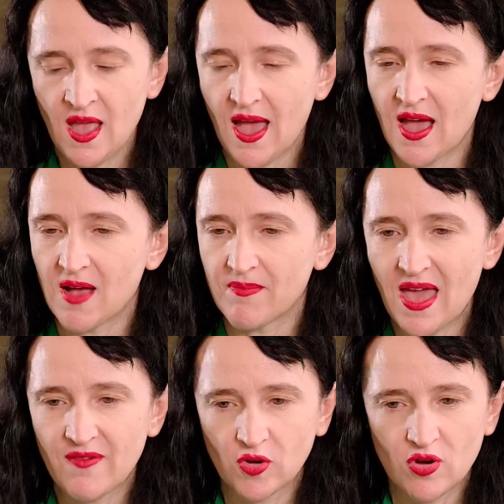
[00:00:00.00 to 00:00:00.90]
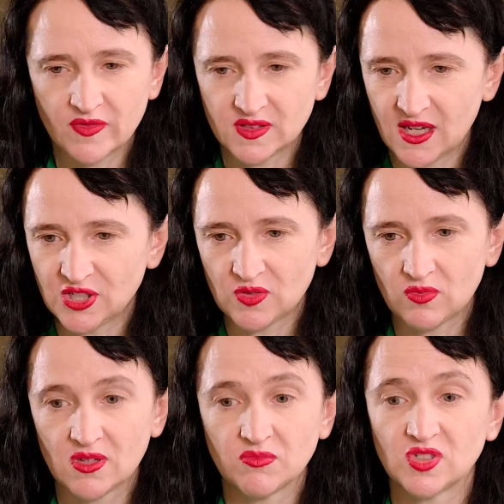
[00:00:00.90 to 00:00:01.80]
have a conversation
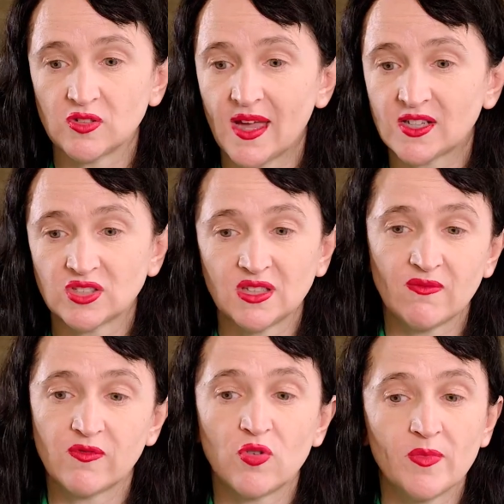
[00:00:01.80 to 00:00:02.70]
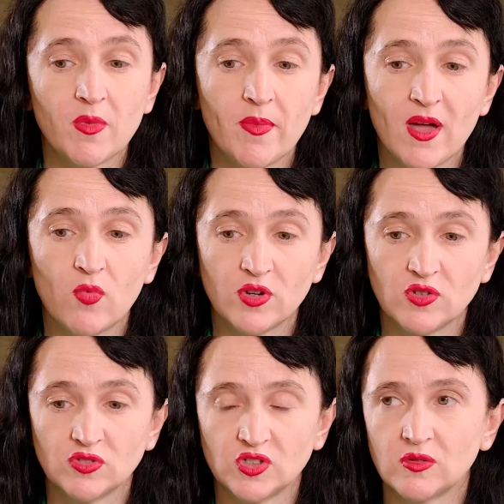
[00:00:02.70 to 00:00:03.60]
with them, to actually inform them about what
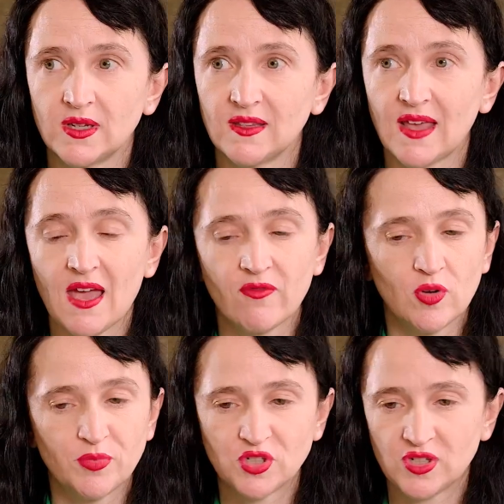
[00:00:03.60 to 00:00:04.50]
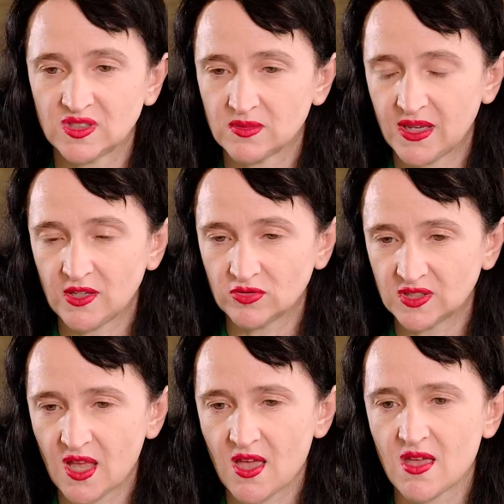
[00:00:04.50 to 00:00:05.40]
you're doing. They have an opportunity to meet your
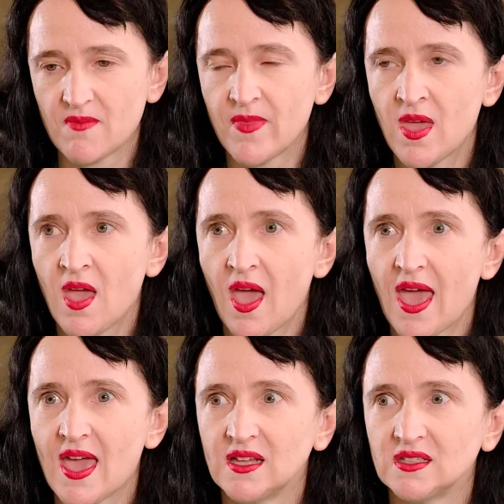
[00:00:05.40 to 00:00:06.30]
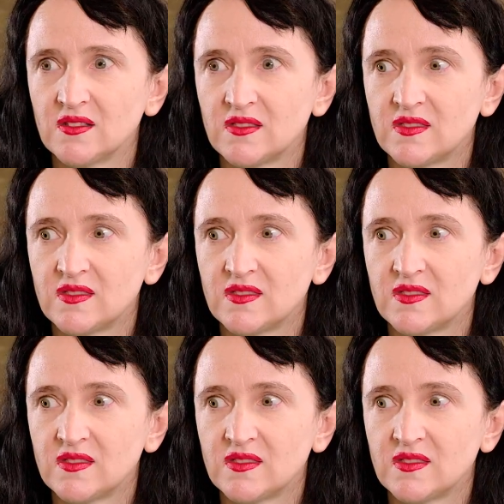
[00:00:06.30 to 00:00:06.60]
team, and